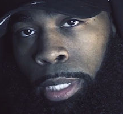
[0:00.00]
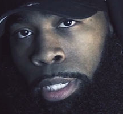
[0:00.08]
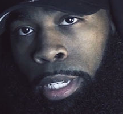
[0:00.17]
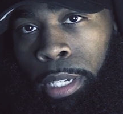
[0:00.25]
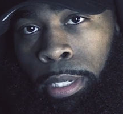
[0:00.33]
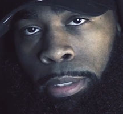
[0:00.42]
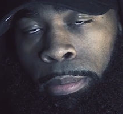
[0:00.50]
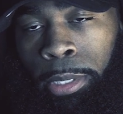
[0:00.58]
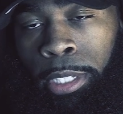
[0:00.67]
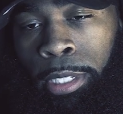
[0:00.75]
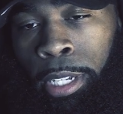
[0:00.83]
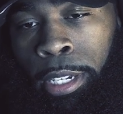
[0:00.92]
my dogs,
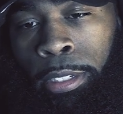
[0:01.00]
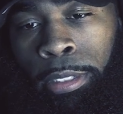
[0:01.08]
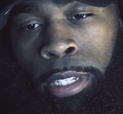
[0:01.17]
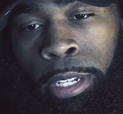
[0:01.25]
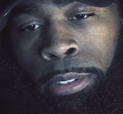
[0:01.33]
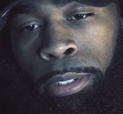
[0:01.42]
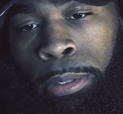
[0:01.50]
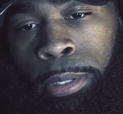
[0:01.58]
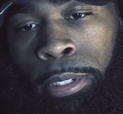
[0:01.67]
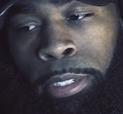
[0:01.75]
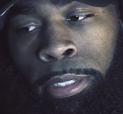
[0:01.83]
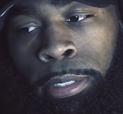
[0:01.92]
man. Y'all know
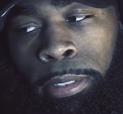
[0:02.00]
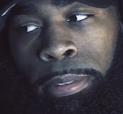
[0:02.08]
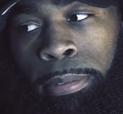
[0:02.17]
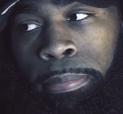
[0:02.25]
what it is.